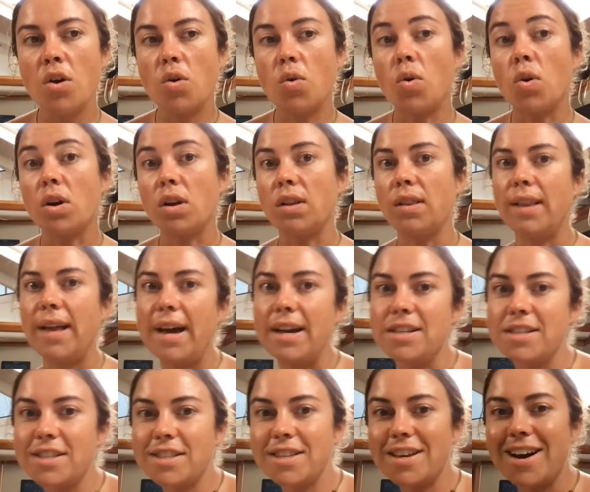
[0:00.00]
or
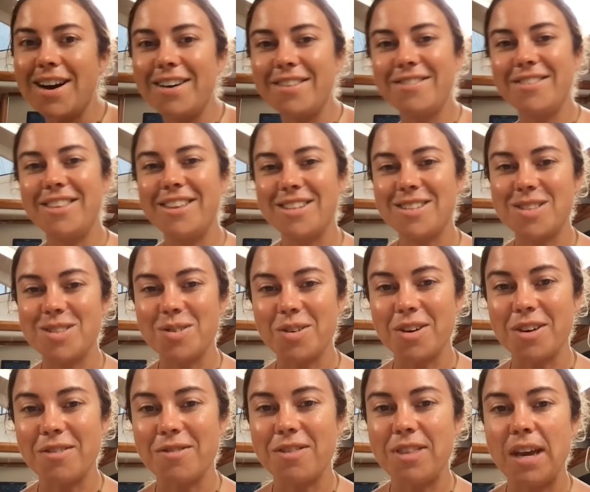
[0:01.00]
less of this
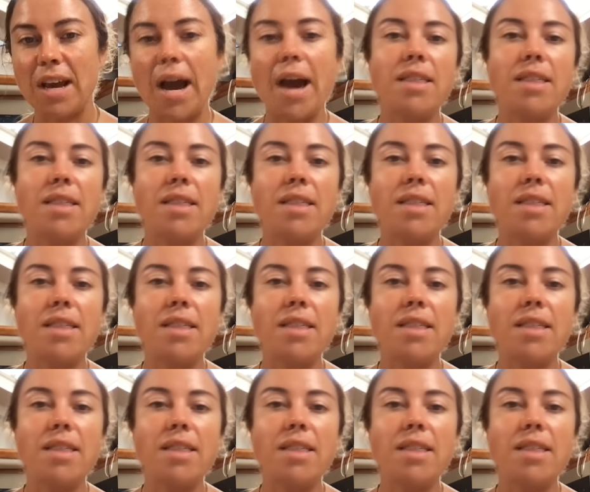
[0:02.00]
sort of thing.